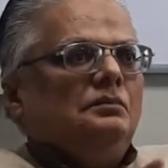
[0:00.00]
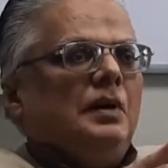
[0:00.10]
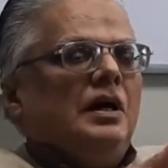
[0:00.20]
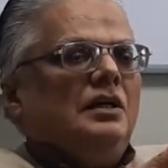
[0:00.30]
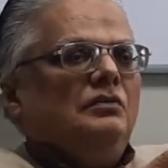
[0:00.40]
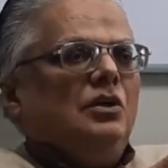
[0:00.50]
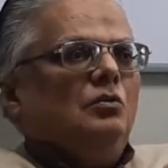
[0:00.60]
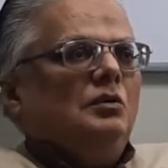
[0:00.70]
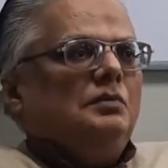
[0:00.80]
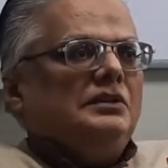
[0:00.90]
part of the
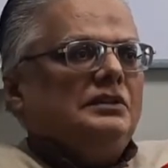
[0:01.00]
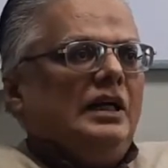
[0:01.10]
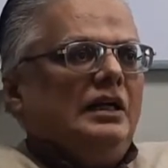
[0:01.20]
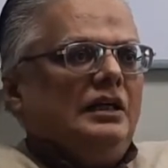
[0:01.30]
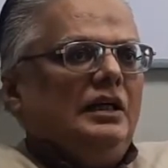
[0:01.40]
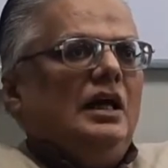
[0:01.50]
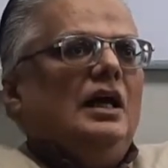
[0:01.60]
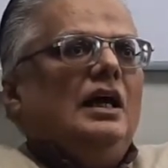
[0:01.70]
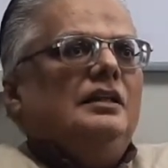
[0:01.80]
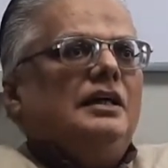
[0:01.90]
human personality
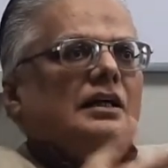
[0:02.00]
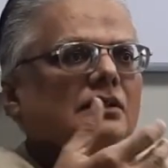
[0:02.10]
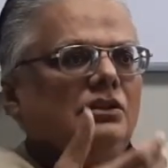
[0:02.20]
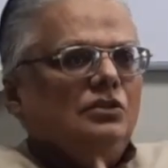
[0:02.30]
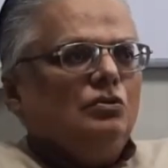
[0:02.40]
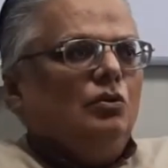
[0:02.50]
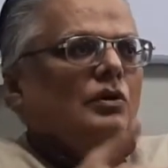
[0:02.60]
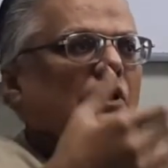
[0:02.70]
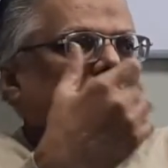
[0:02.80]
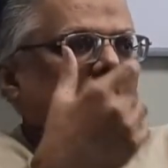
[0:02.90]
and that is the
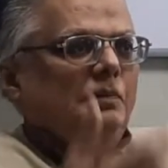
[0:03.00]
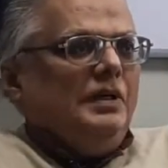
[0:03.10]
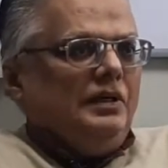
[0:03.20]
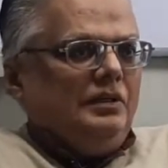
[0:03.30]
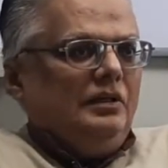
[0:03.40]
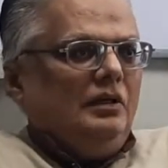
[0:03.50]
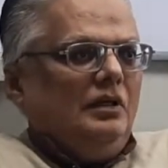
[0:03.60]
soul and the spirit.